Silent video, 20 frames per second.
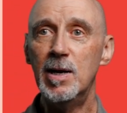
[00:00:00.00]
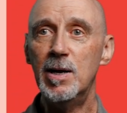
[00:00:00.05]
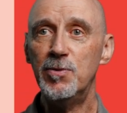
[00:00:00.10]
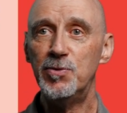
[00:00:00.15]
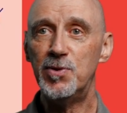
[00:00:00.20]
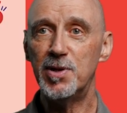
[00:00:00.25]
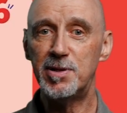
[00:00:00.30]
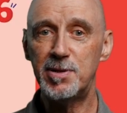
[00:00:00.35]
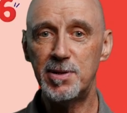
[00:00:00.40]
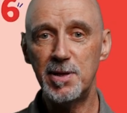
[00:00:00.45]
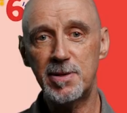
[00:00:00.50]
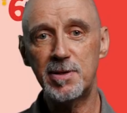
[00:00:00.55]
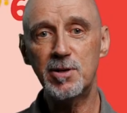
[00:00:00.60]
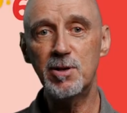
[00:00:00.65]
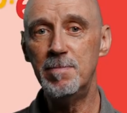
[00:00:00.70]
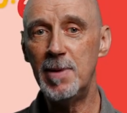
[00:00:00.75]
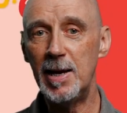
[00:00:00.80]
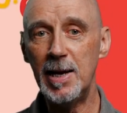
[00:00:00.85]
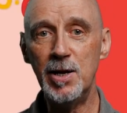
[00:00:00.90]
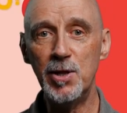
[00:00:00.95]
the
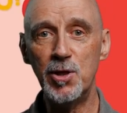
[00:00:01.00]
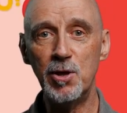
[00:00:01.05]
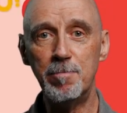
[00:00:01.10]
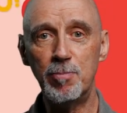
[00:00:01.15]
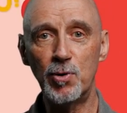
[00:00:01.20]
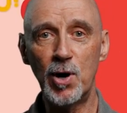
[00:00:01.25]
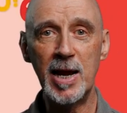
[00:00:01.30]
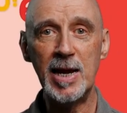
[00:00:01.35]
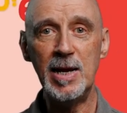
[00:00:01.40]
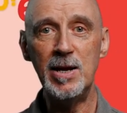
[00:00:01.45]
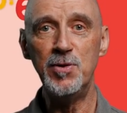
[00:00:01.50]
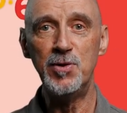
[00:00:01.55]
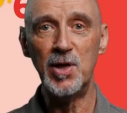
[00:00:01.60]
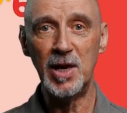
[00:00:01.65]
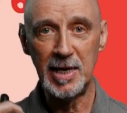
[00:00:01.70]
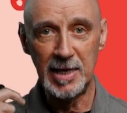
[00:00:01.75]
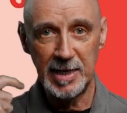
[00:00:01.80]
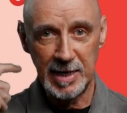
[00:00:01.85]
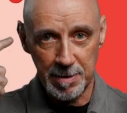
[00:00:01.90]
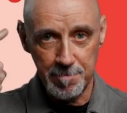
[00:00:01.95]
system in the brain, the
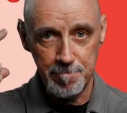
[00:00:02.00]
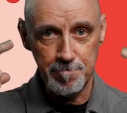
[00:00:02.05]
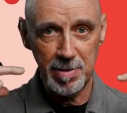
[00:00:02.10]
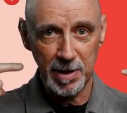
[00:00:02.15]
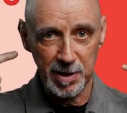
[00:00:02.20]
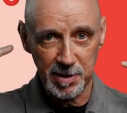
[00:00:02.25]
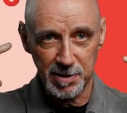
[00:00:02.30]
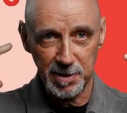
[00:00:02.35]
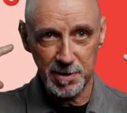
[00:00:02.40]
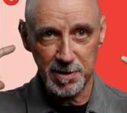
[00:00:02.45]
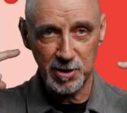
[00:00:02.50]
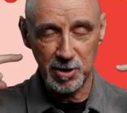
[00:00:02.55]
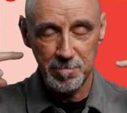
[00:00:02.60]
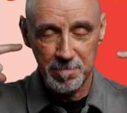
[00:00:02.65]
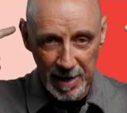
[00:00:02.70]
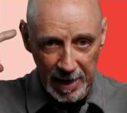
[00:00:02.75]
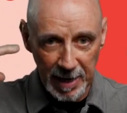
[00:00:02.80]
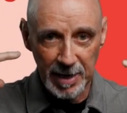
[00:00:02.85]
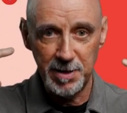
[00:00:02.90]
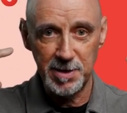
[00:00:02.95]
limbic
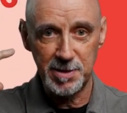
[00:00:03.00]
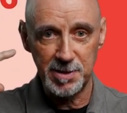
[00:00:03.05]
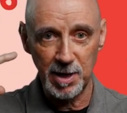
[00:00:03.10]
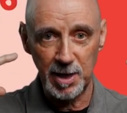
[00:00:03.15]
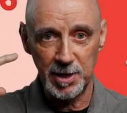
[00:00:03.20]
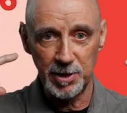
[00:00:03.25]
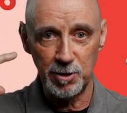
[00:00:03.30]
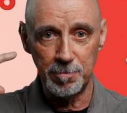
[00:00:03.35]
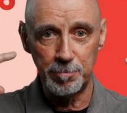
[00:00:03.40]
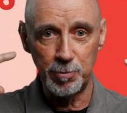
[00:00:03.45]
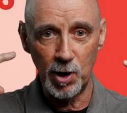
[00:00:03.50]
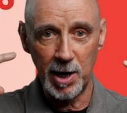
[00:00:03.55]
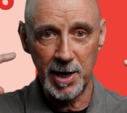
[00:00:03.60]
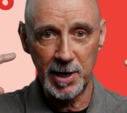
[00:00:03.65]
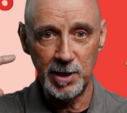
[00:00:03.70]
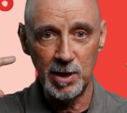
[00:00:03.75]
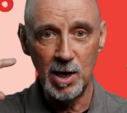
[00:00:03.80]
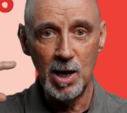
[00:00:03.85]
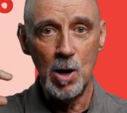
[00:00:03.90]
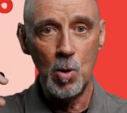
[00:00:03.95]
system inside the
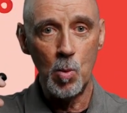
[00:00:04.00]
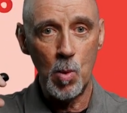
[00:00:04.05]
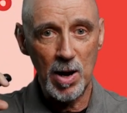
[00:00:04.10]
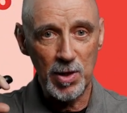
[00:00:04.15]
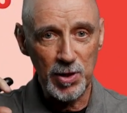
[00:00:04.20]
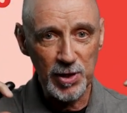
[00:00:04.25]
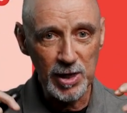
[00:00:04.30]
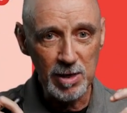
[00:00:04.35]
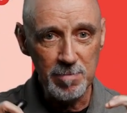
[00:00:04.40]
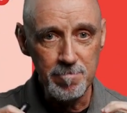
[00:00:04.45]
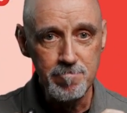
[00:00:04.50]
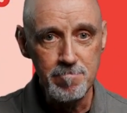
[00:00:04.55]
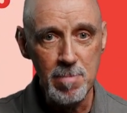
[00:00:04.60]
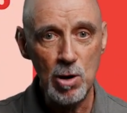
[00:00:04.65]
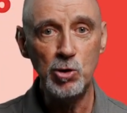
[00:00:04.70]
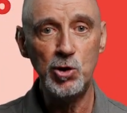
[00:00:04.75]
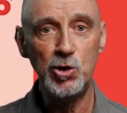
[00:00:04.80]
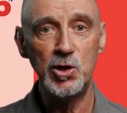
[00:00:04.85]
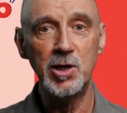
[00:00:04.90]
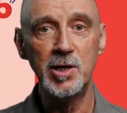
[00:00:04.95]
brain where the
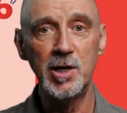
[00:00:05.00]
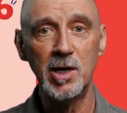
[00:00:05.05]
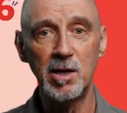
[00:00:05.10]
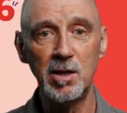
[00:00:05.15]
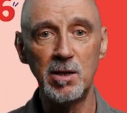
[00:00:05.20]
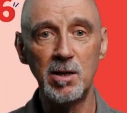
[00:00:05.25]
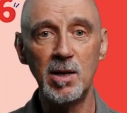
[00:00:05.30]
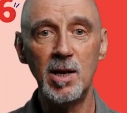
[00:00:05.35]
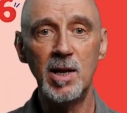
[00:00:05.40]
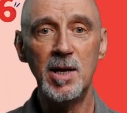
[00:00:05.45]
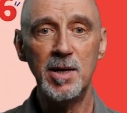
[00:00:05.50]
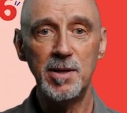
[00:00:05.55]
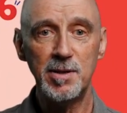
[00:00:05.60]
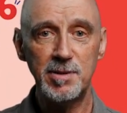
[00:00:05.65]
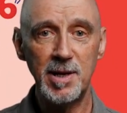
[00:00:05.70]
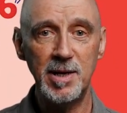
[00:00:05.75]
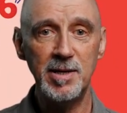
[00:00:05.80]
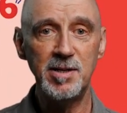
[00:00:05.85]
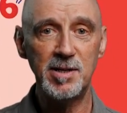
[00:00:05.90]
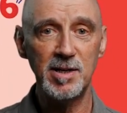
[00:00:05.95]
emotional
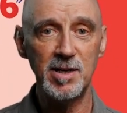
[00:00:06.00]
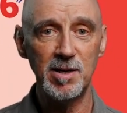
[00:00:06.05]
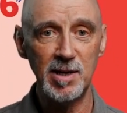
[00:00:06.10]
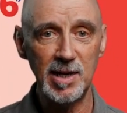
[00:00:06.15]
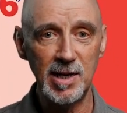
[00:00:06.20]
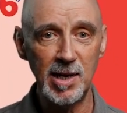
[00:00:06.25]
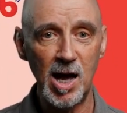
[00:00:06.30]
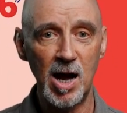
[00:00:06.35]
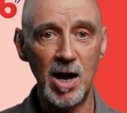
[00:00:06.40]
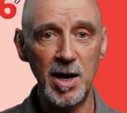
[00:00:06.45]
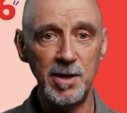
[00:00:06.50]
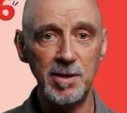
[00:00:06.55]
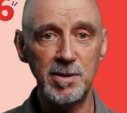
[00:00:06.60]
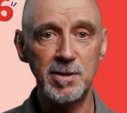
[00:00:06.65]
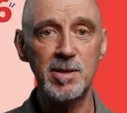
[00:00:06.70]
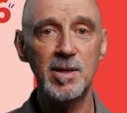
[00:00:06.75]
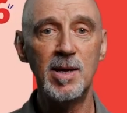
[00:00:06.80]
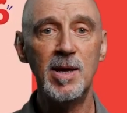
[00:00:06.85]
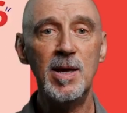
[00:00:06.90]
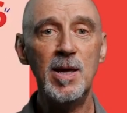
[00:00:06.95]
center
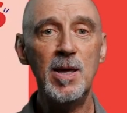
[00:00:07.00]
lies,